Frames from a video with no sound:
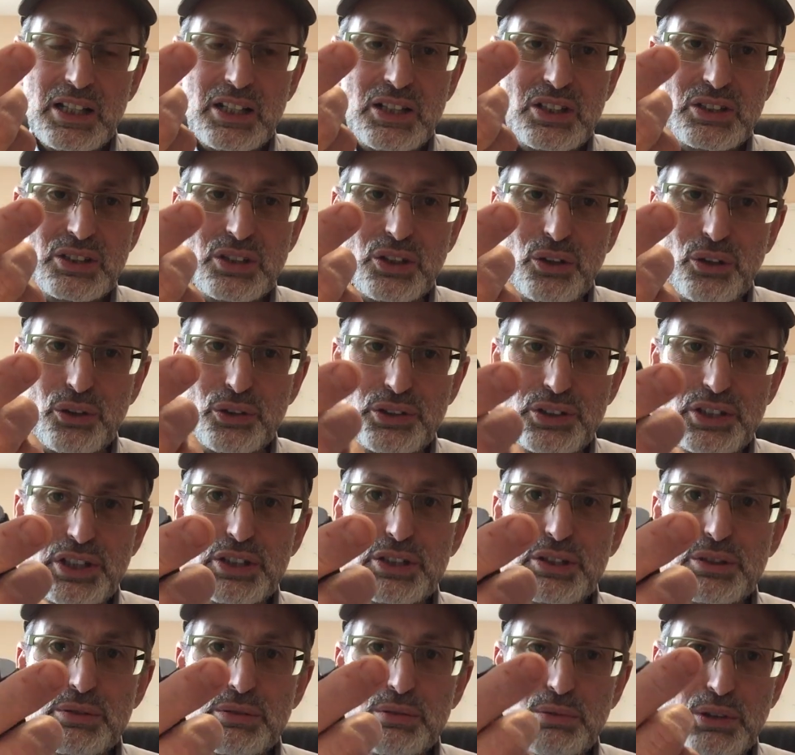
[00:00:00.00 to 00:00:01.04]
So
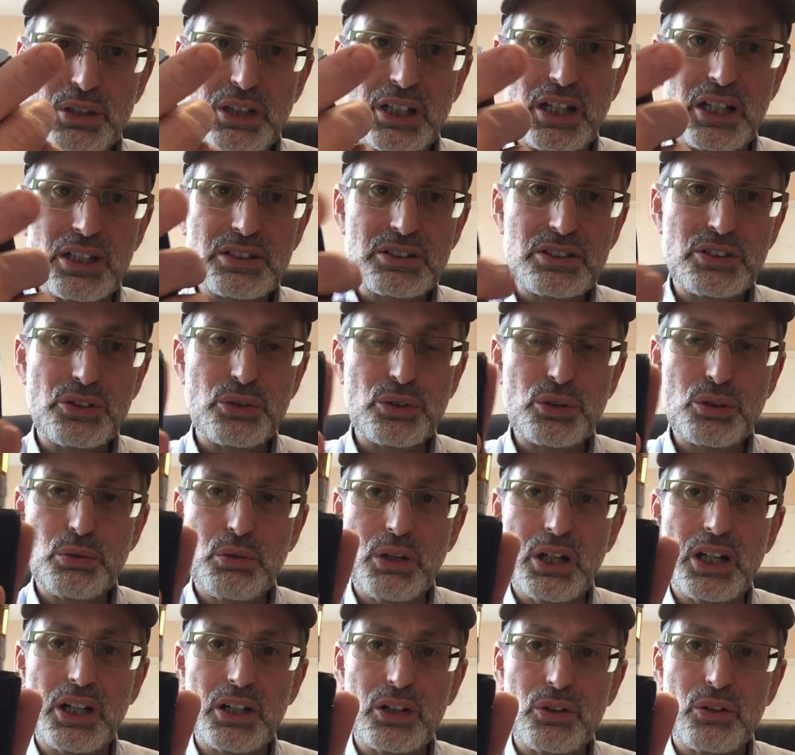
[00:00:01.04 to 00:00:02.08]
this will last you
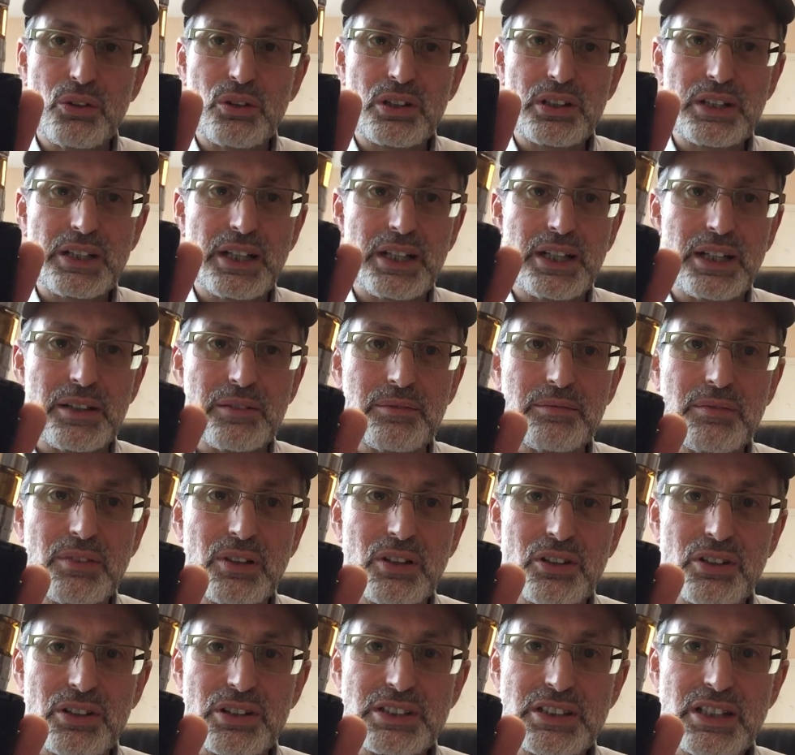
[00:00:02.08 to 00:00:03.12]
quite a long time
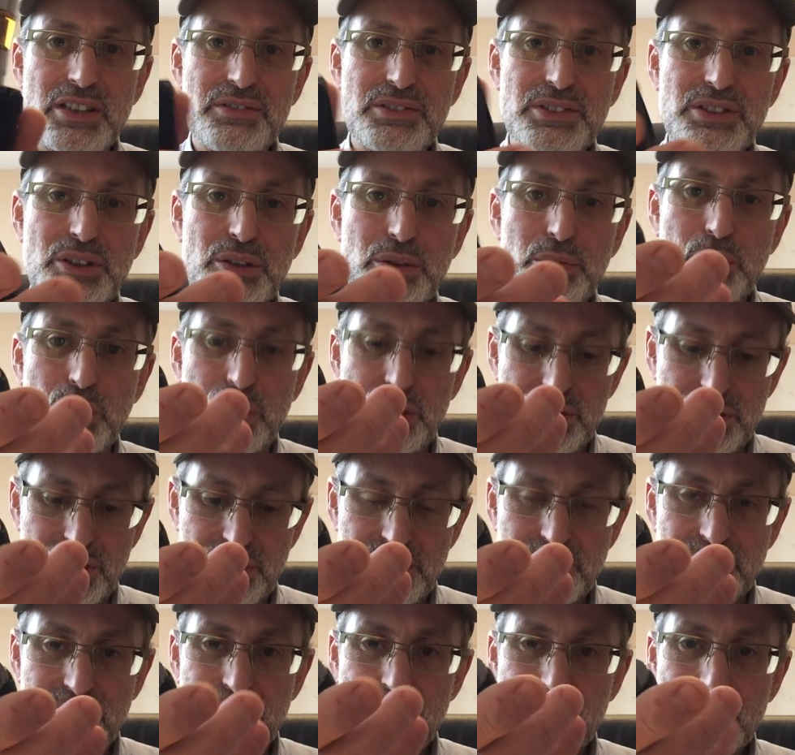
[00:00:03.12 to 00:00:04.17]
on a 17
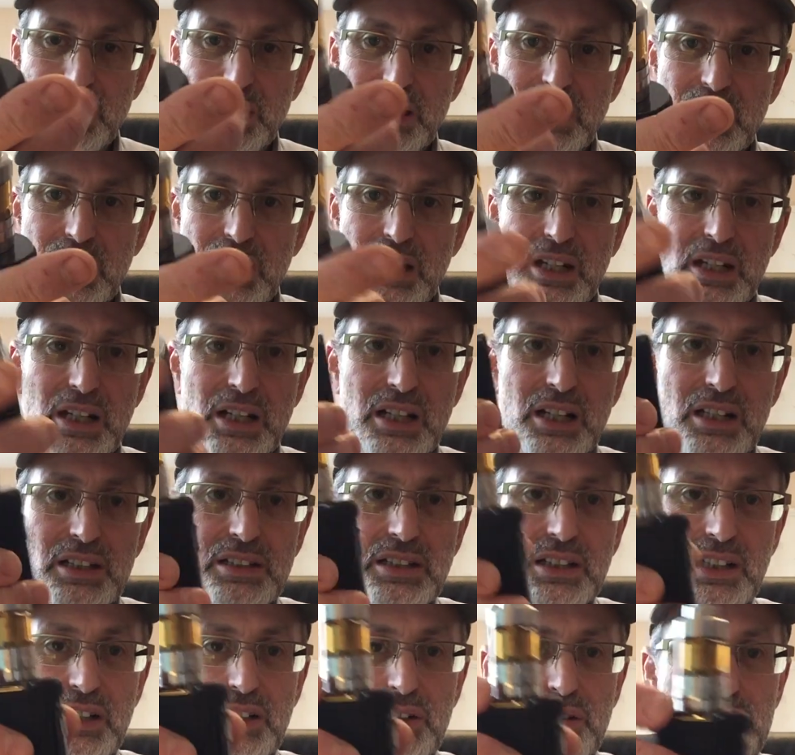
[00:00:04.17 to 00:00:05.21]
watts. I
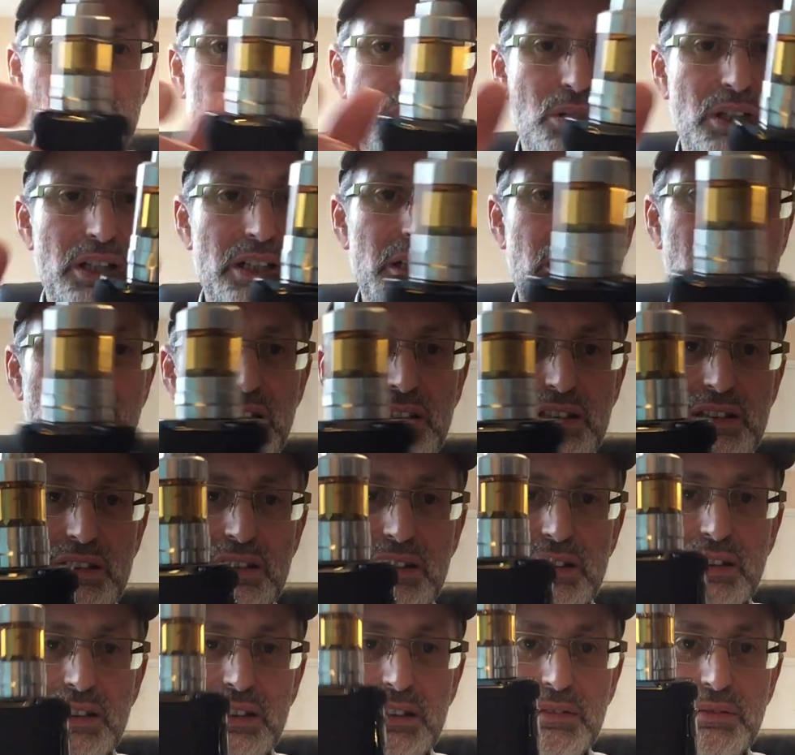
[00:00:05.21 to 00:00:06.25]
think it looks quite
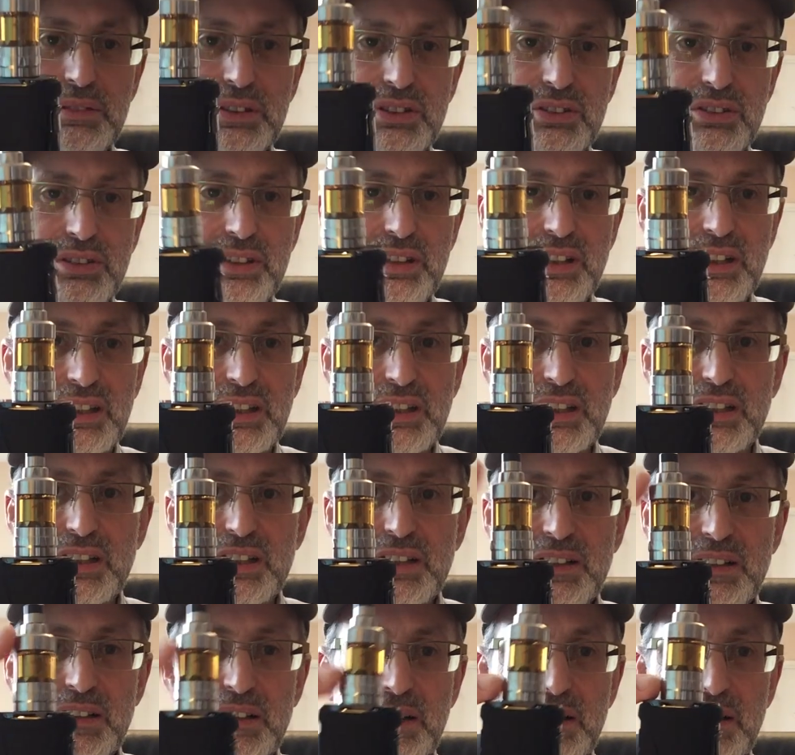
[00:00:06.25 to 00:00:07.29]
nice, huh? What do you think?
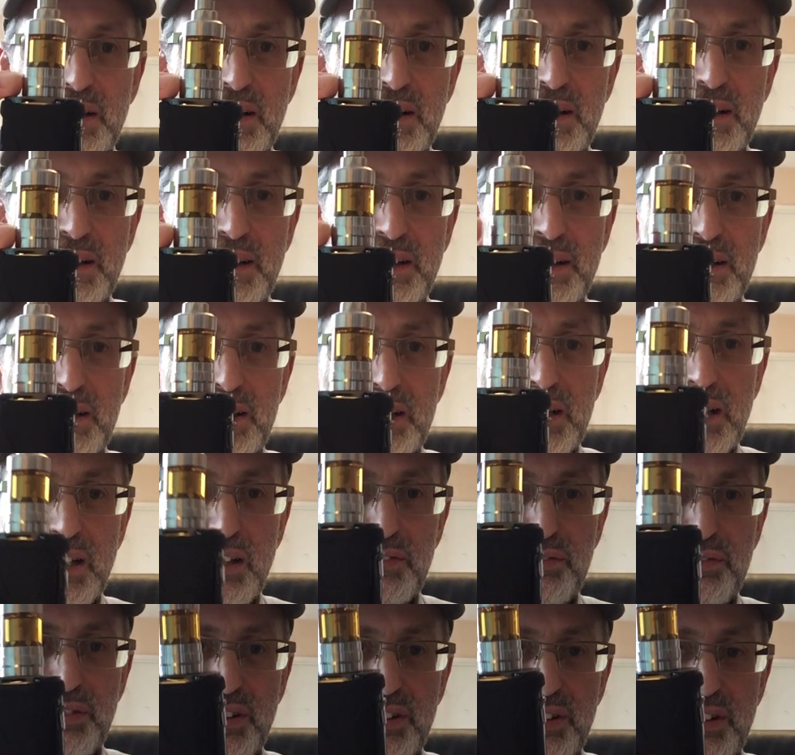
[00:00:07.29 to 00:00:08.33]

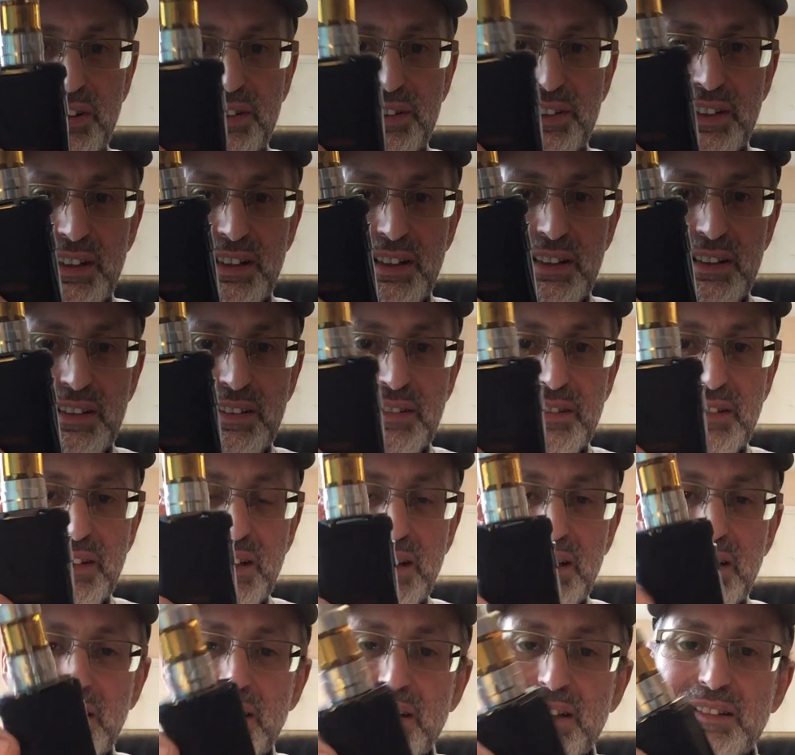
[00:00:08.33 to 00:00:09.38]
Kfon on the
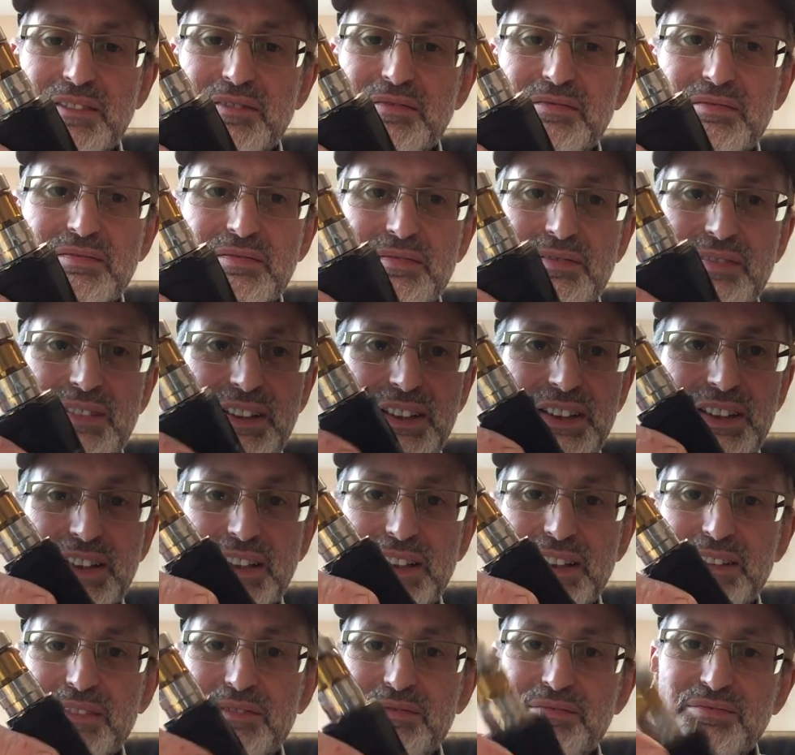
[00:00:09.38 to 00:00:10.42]

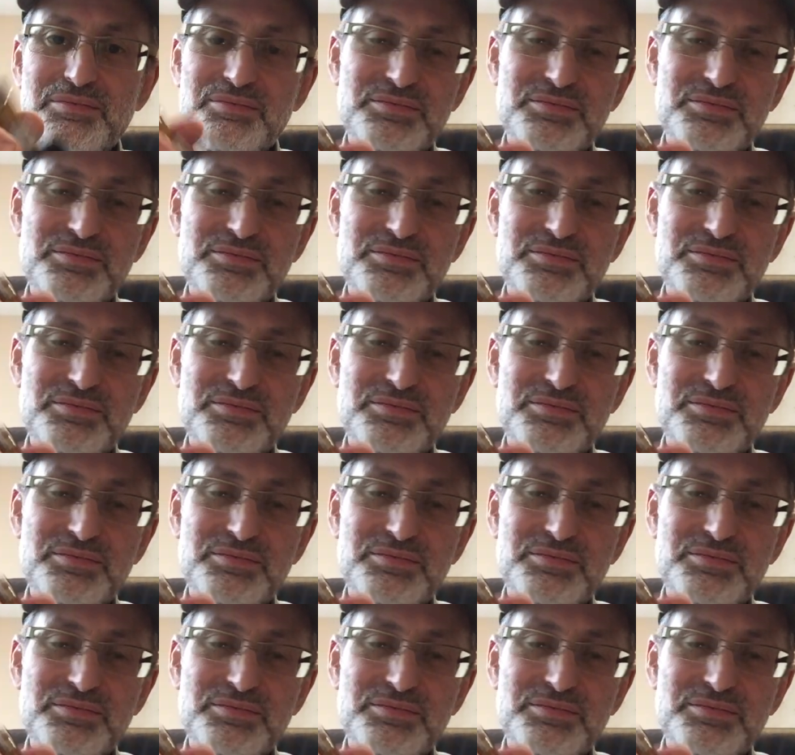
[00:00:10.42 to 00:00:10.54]
Innokin.